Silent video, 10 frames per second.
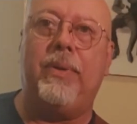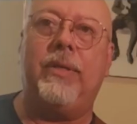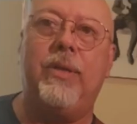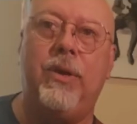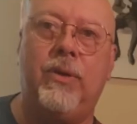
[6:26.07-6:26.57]

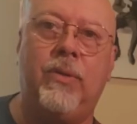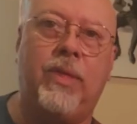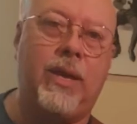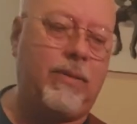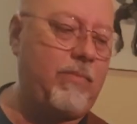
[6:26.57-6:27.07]
but know
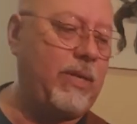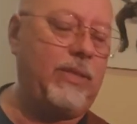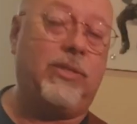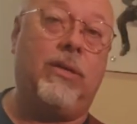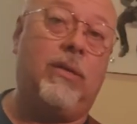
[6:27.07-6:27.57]
that my
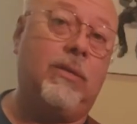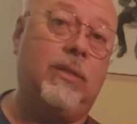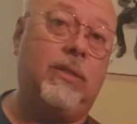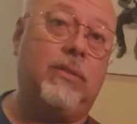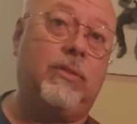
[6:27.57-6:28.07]

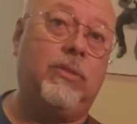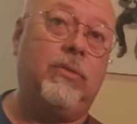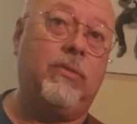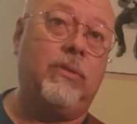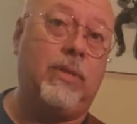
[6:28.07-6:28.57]
guitar is
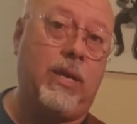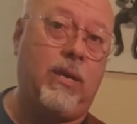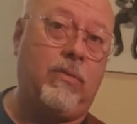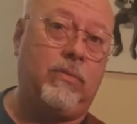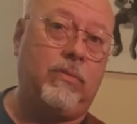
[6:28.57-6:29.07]
tuned
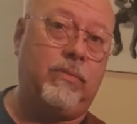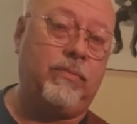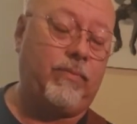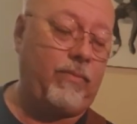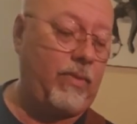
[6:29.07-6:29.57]
down.
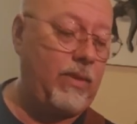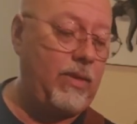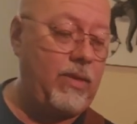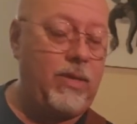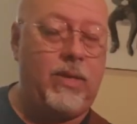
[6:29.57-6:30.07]

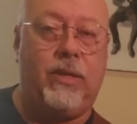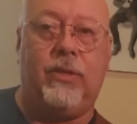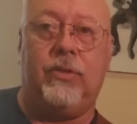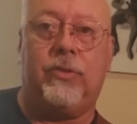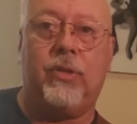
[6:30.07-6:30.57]

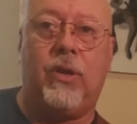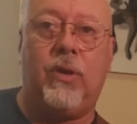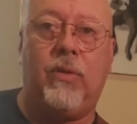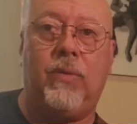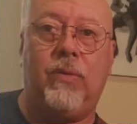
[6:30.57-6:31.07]

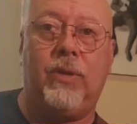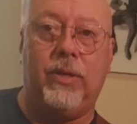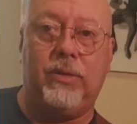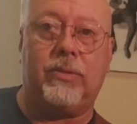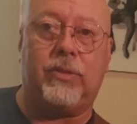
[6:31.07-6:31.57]
So
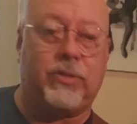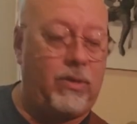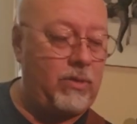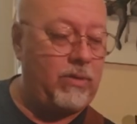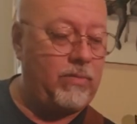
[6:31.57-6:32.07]
here's the
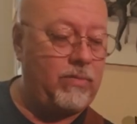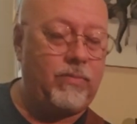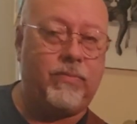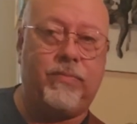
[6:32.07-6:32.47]
solo.